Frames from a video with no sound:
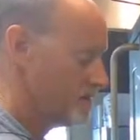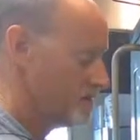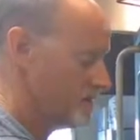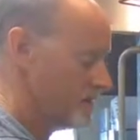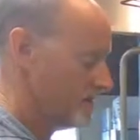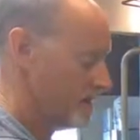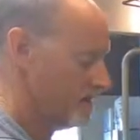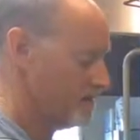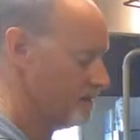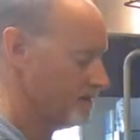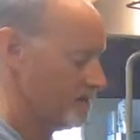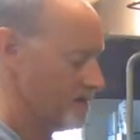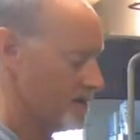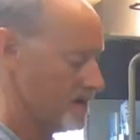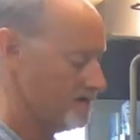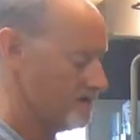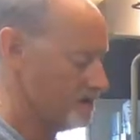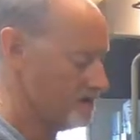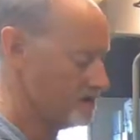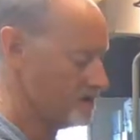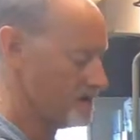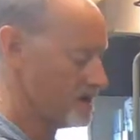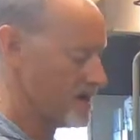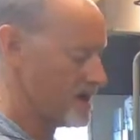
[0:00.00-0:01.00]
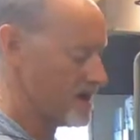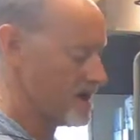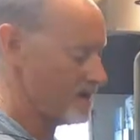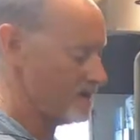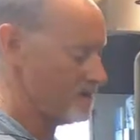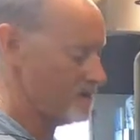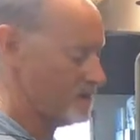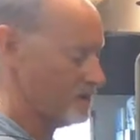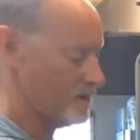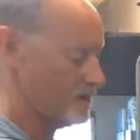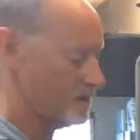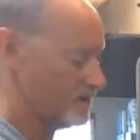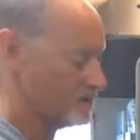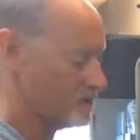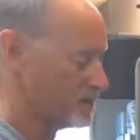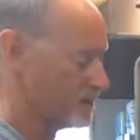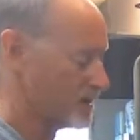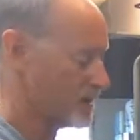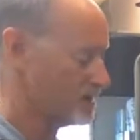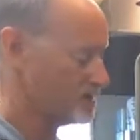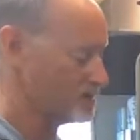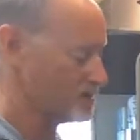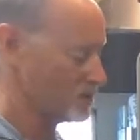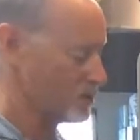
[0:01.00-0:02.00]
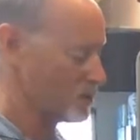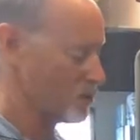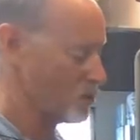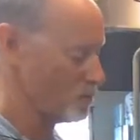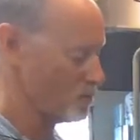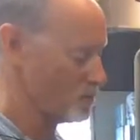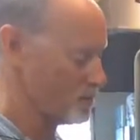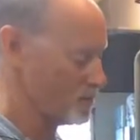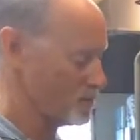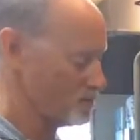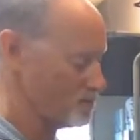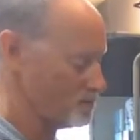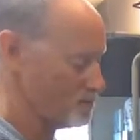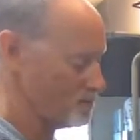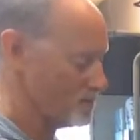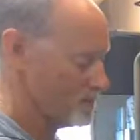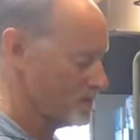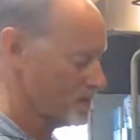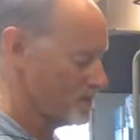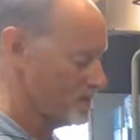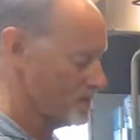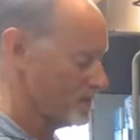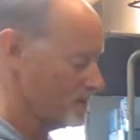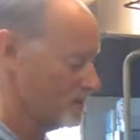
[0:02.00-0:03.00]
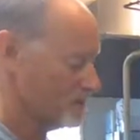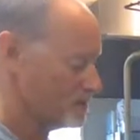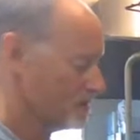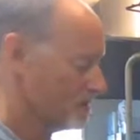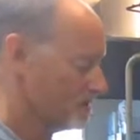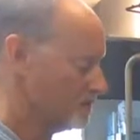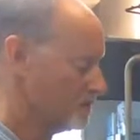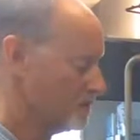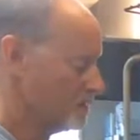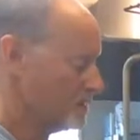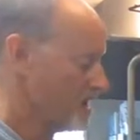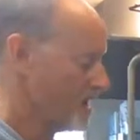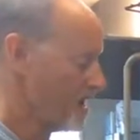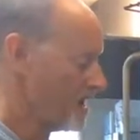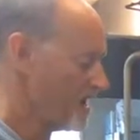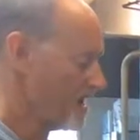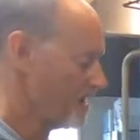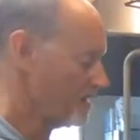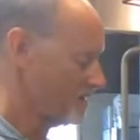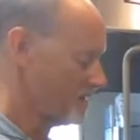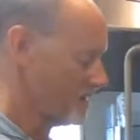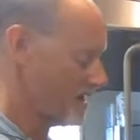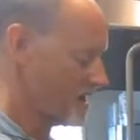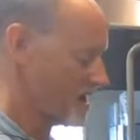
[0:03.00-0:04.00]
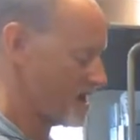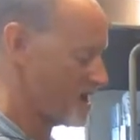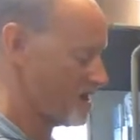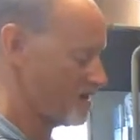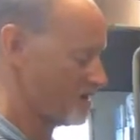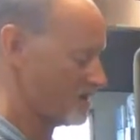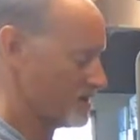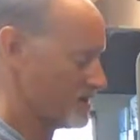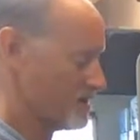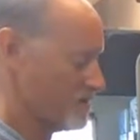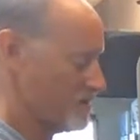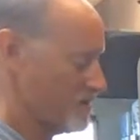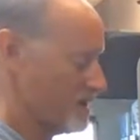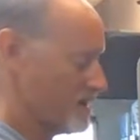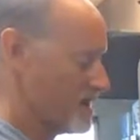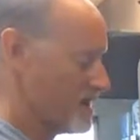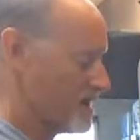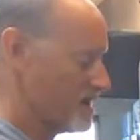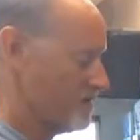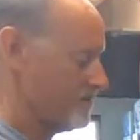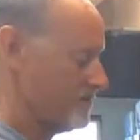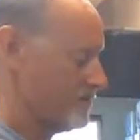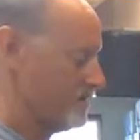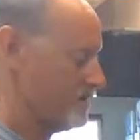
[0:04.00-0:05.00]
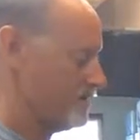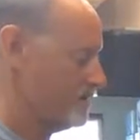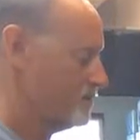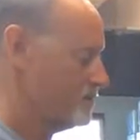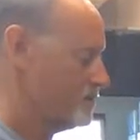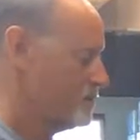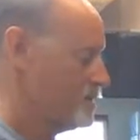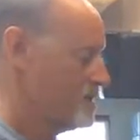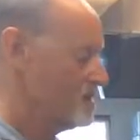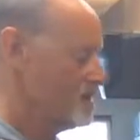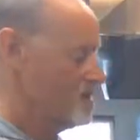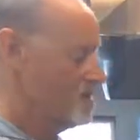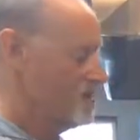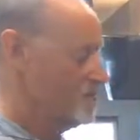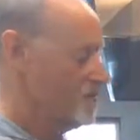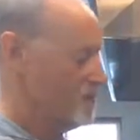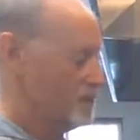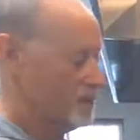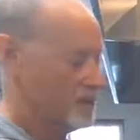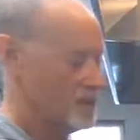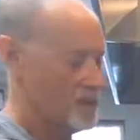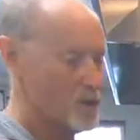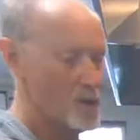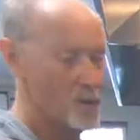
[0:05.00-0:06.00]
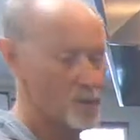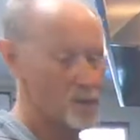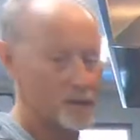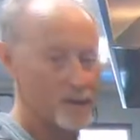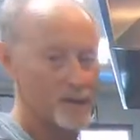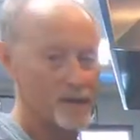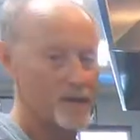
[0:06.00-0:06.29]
and the oven's hot. When it gets open, it's going to be hot air coming out of it. When you open an